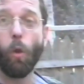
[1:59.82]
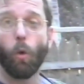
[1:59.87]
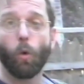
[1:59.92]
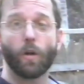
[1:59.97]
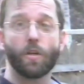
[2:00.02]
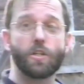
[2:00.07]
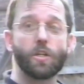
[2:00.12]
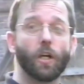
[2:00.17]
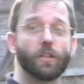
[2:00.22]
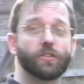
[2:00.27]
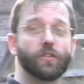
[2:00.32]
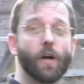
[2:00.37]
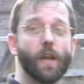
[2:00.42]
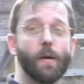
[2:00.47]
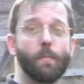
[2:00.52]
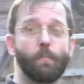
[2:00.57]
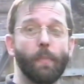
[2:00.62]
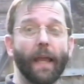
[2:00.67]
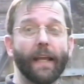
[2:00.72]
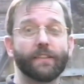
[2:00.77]
or just on a
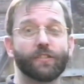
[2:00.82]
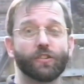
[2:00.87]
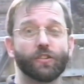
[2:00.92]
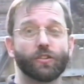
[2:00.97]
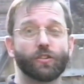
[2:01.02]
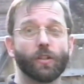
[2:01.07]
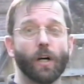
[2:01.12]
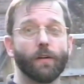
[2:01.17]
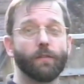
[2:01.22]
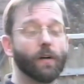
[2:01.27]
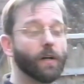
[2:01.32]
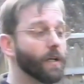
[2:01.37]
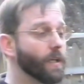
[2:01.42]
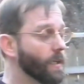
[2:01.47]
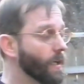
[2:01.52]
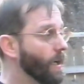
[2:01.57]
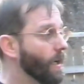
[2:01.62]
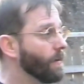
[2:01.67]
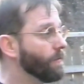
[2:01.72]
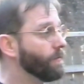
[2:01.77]
basis of
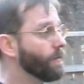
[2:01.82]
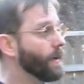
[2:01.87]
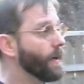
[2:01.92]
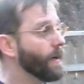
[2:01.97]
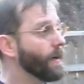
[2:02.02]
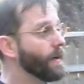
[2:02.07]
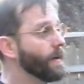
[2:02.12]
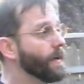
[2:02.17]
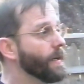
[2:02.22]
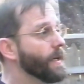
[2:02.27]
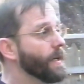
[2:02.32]
a